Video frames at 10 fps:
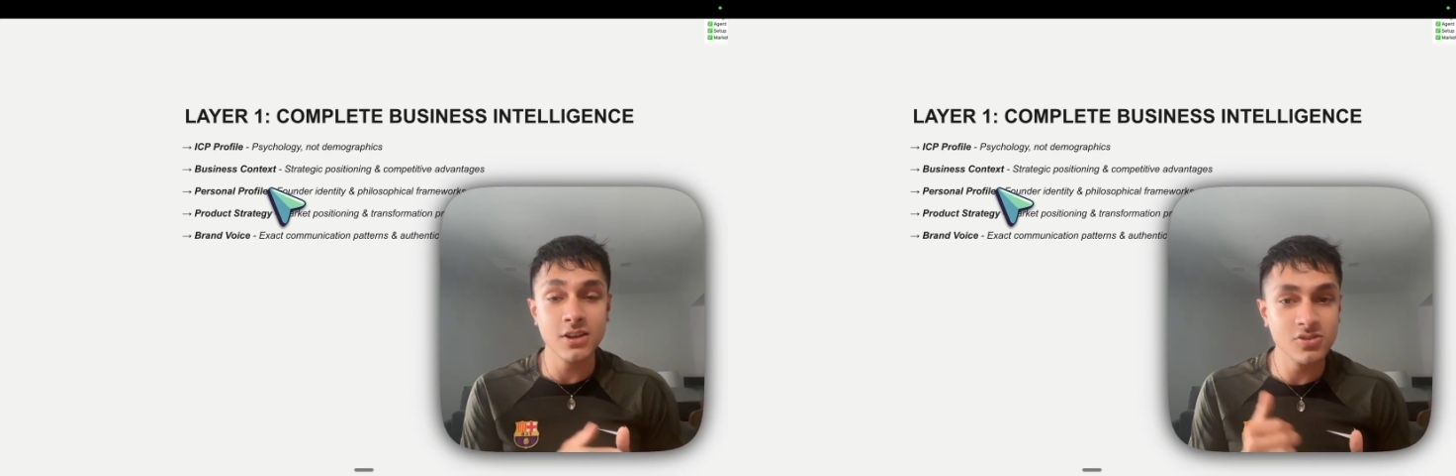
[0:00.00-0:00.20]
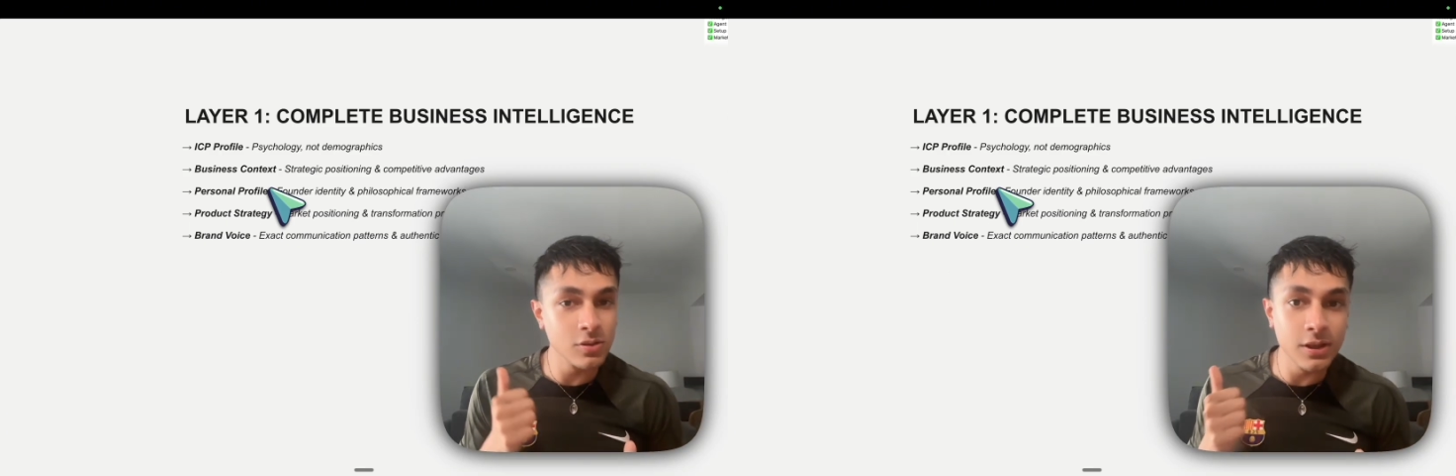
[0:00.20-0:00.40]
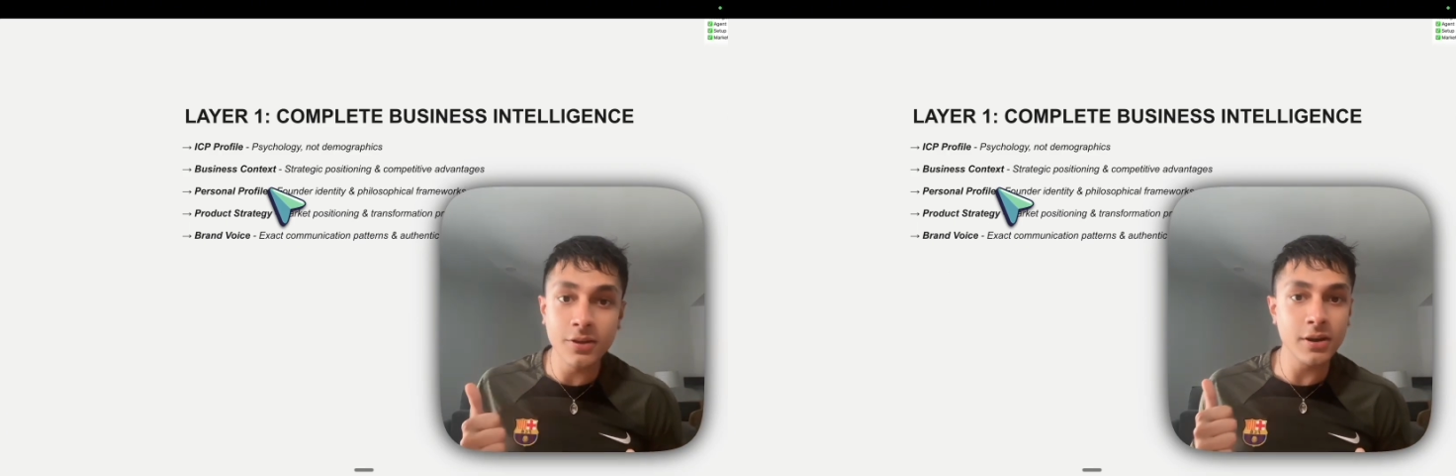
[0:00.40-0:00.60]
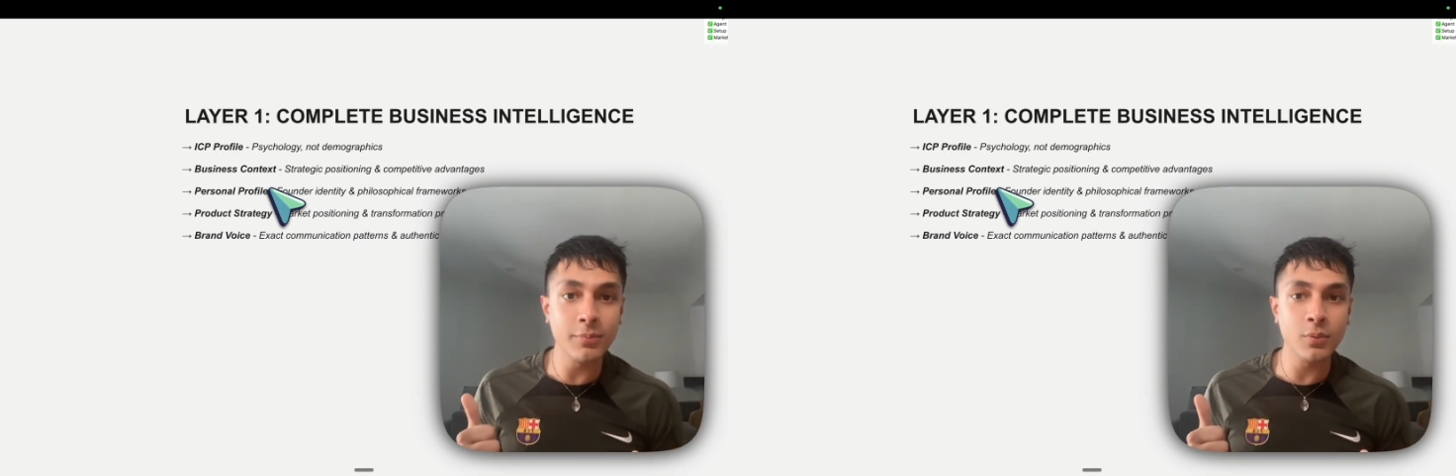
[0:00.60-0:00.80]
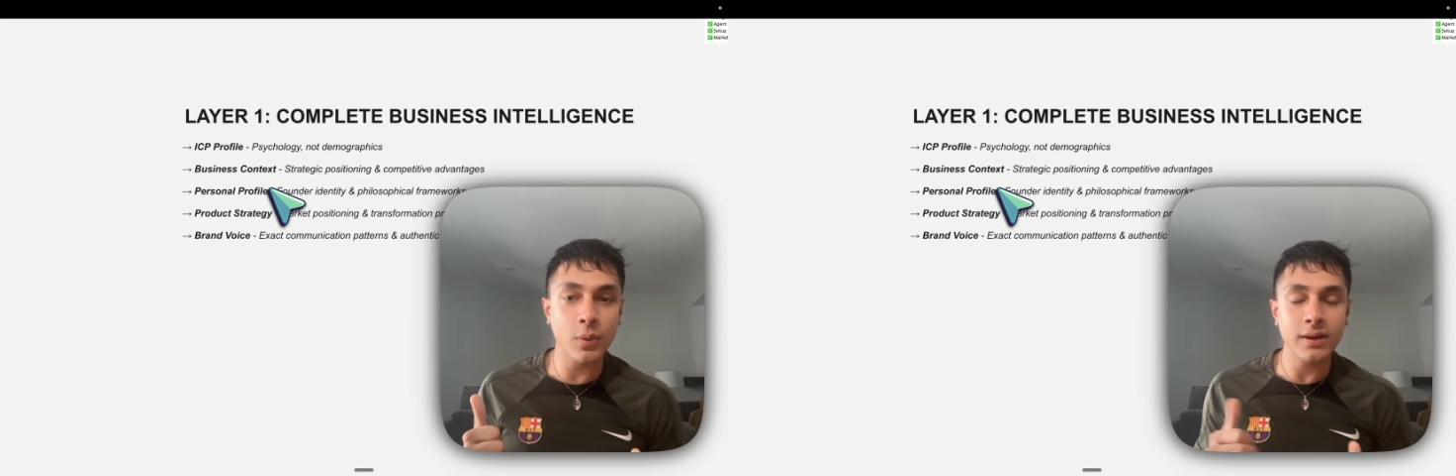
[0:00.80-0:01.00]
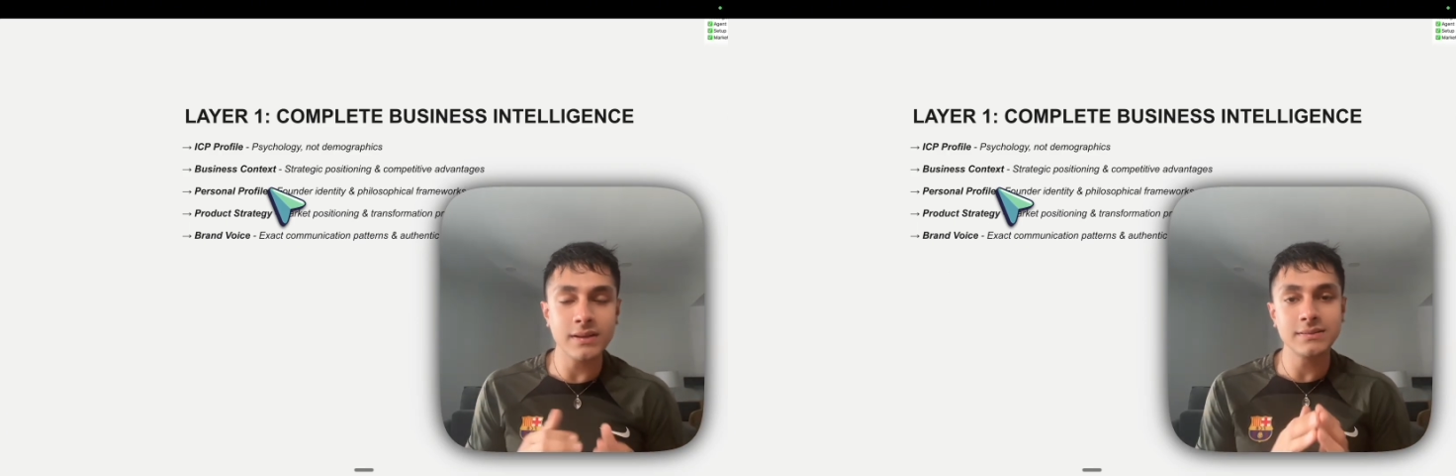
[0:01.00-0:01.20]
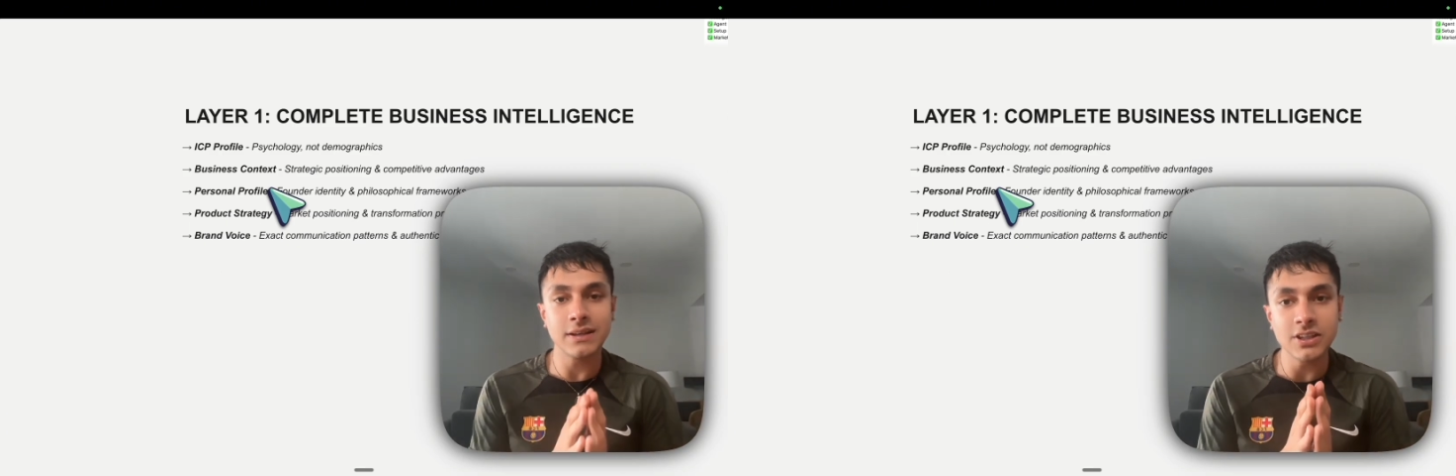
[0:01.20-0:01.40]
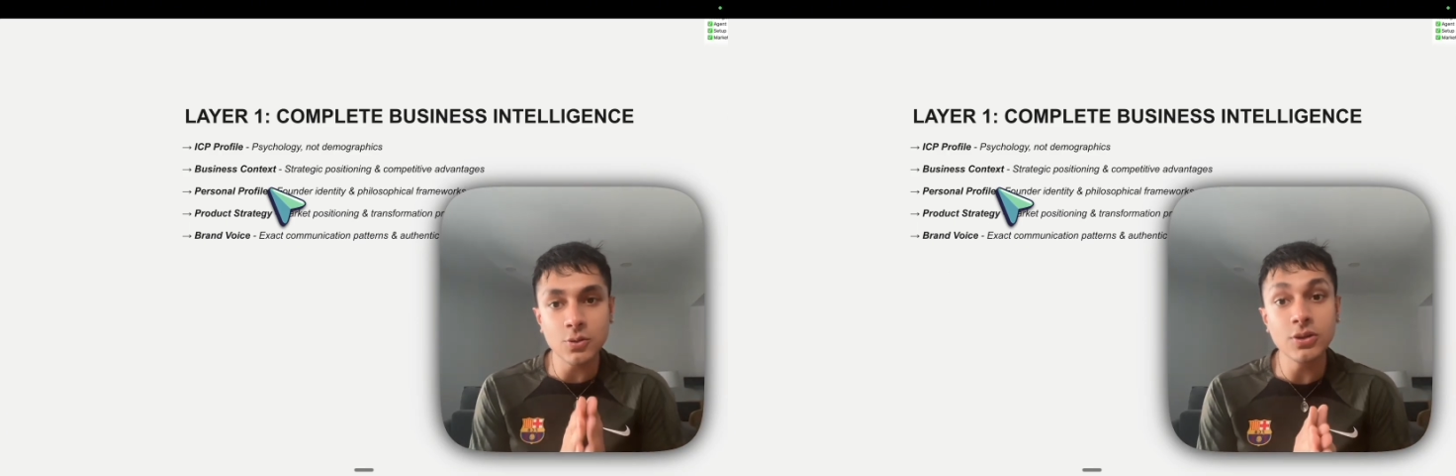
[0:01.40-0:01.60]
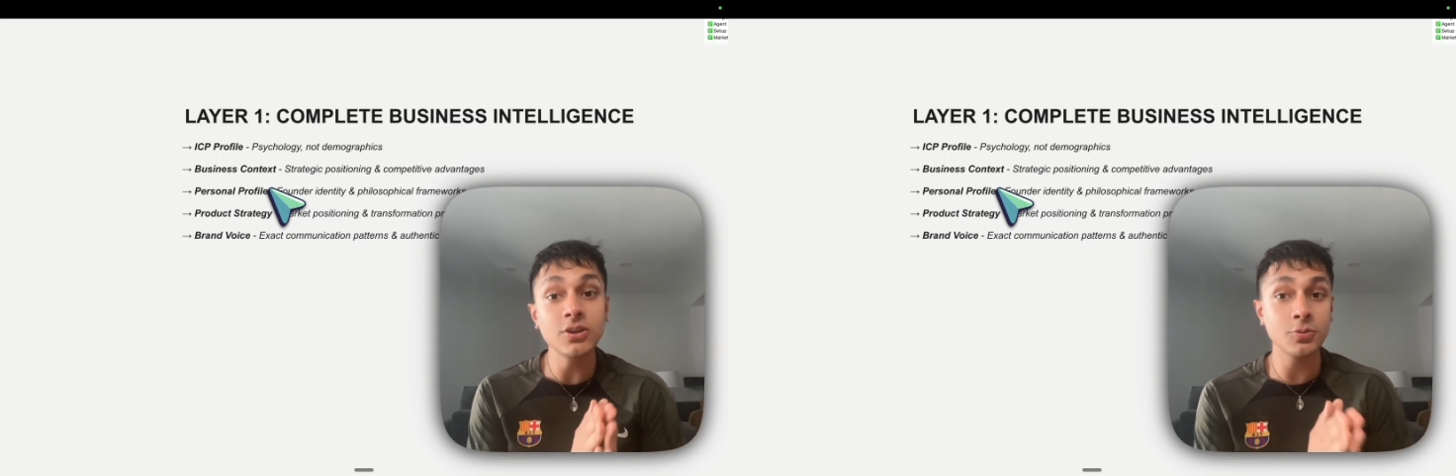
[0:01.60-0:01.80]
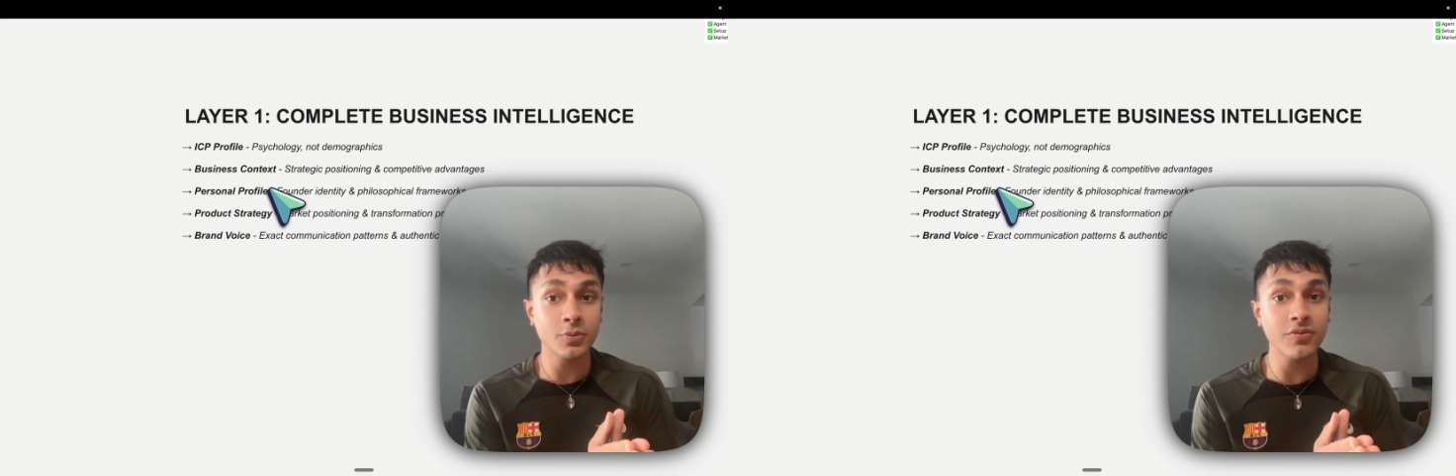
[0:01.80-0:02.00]
So layer number one is that you
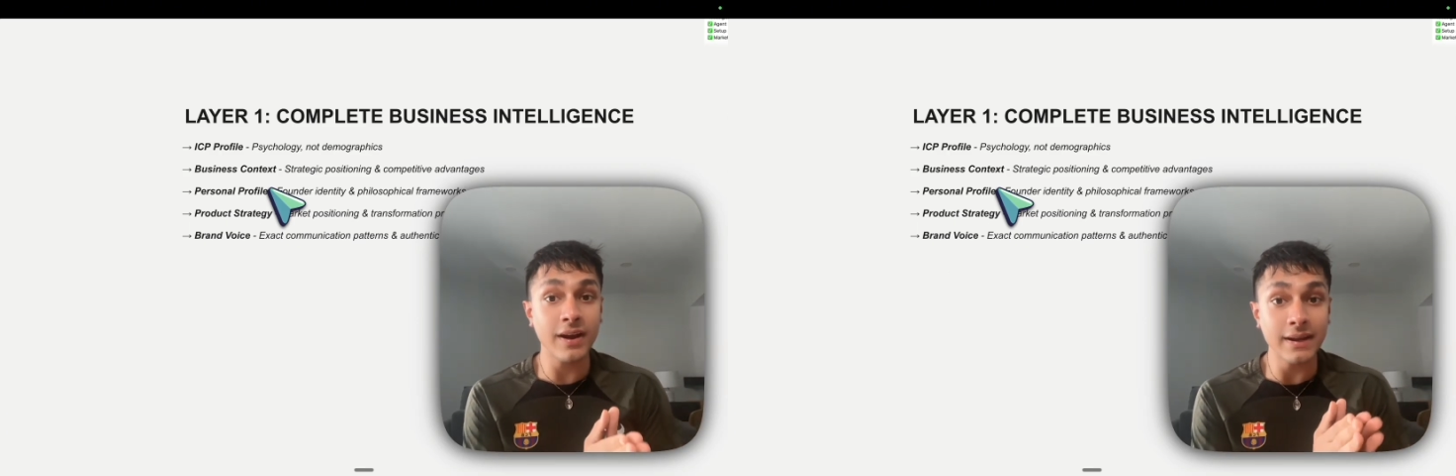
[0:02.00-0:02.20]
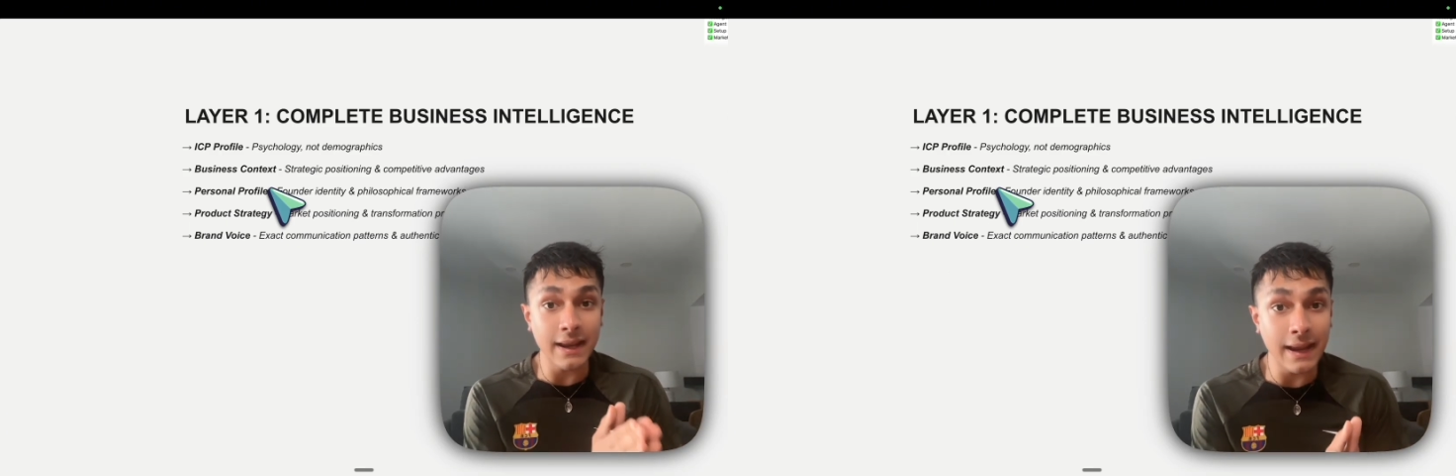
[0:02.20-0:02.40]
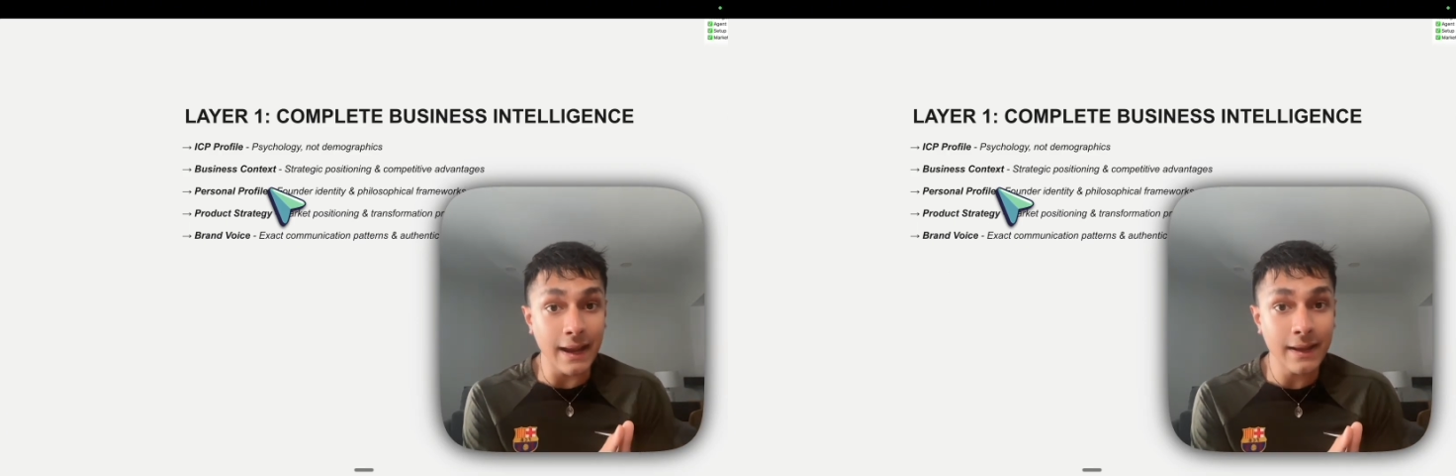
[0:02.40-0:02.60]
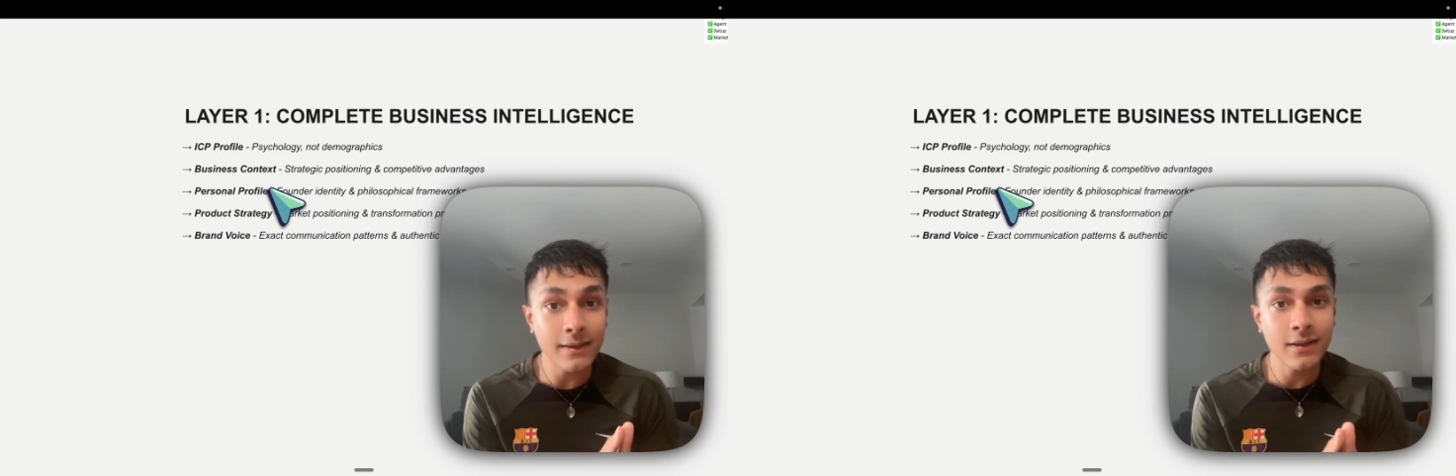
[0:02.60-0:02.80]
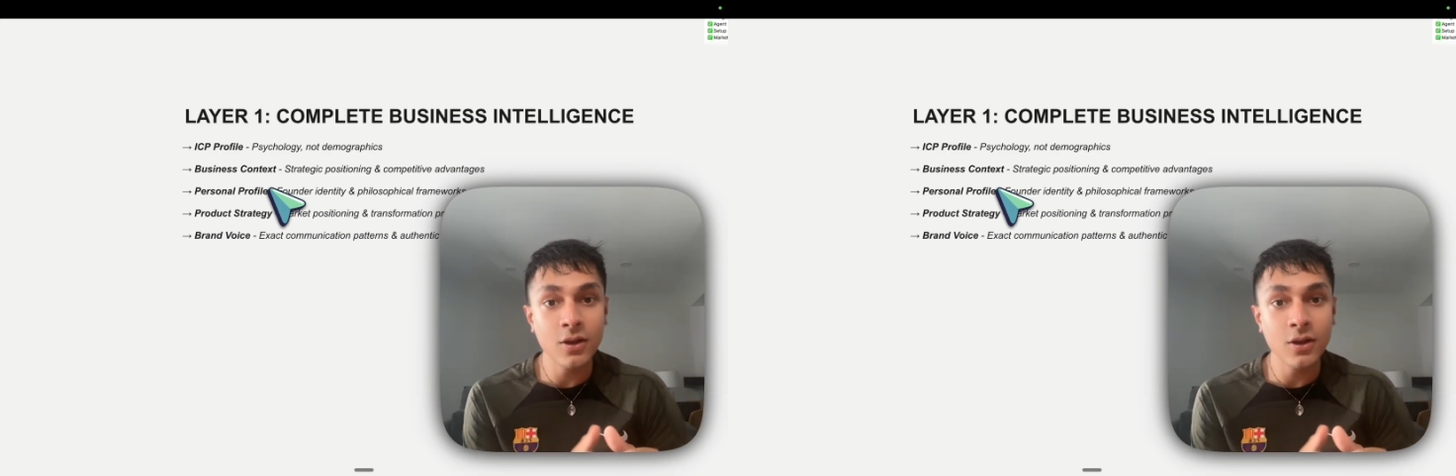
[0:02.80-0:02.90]
need to provide A I